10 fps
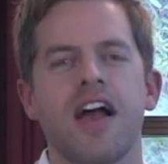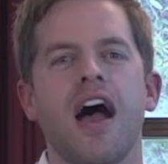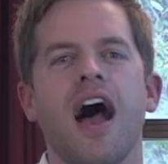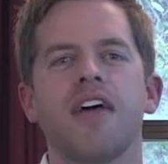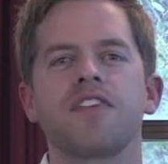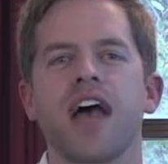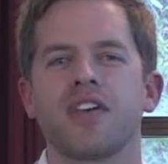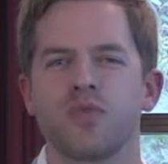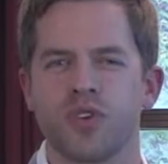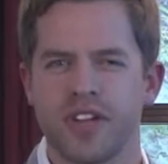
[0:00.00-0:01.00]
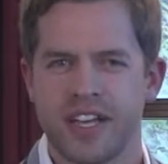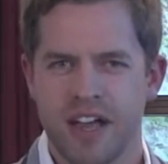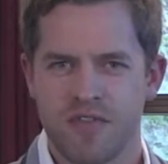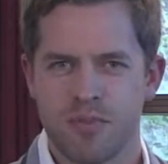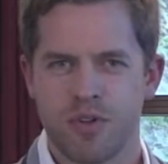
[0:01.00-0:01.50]
I've gotten really
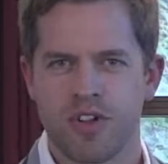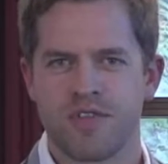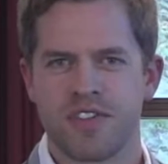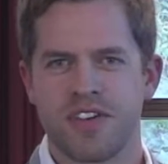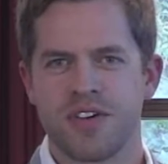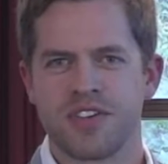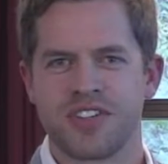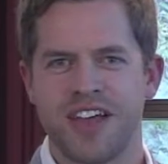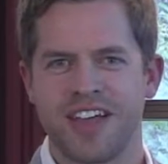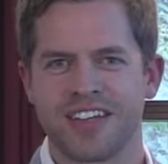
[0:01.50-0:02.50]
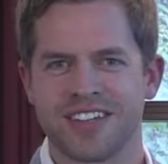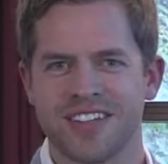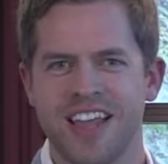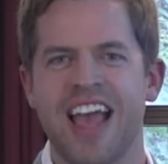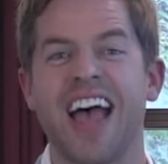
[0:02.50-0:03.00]
comfortable over the years saying,
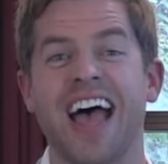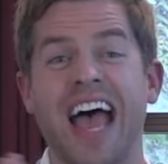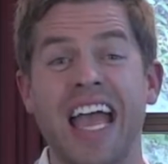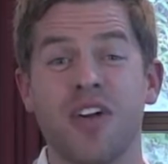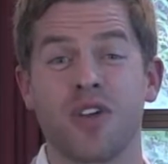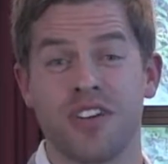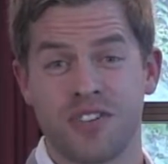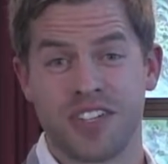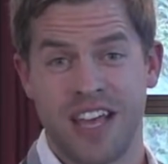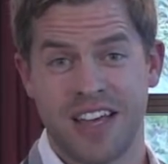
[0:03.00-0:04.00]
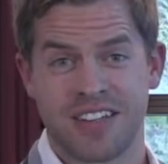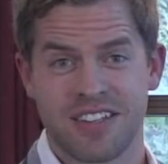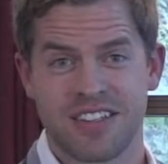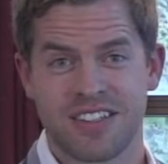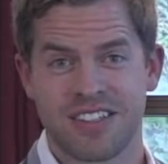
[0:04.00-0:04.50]
I don't understand.
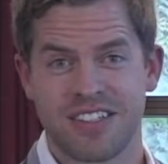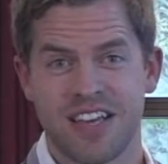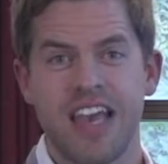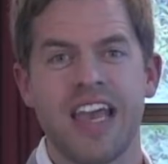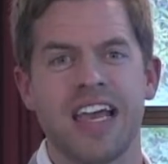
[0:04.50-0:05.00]
And